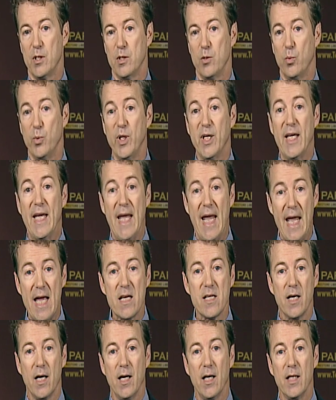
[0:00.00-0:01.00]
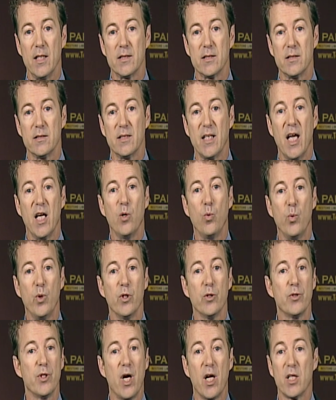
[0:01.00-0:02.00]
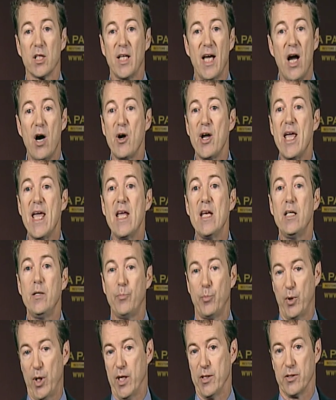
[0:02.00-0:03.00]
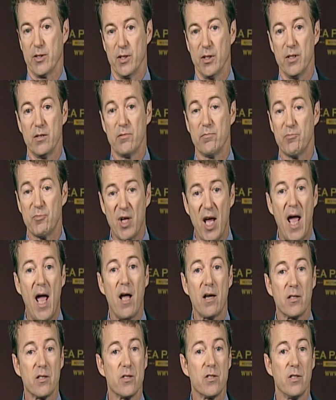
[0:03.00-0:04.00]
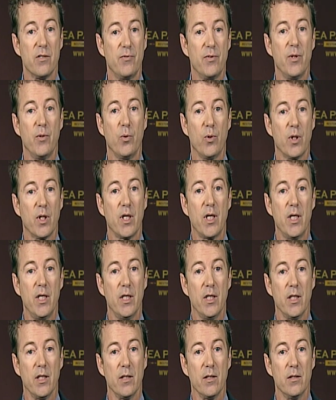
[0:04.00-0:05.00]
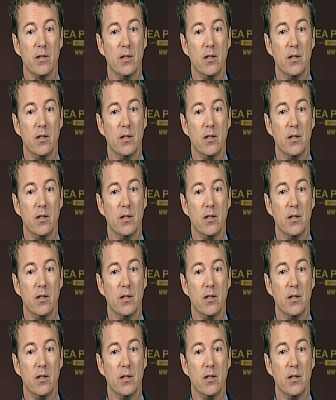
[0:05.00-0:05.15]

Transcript: We cannot and will not allow any president to act as if he were a king.